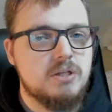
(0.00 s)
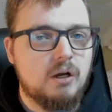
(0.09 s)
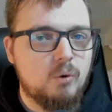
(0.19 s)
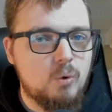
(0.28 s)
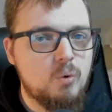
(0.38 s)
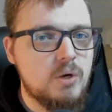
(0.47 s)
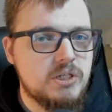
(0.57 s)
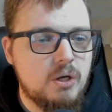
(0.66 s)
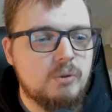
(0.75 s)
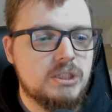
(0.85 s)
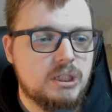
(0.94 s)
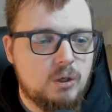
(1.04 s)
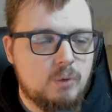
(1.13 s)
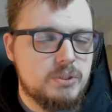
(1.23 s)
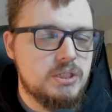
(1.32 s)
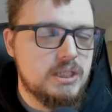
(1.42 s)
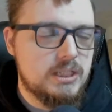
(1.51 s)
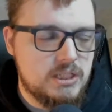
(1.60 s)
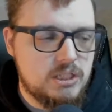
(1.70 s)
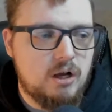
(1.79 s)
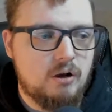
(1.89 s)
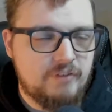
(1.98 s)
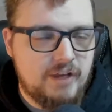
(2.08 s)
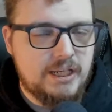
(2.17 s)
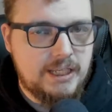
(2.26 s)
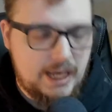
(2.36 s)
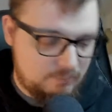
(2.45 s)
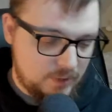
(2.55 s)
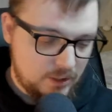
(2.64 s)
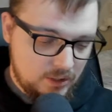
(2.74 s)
always go into the options at the start of any game.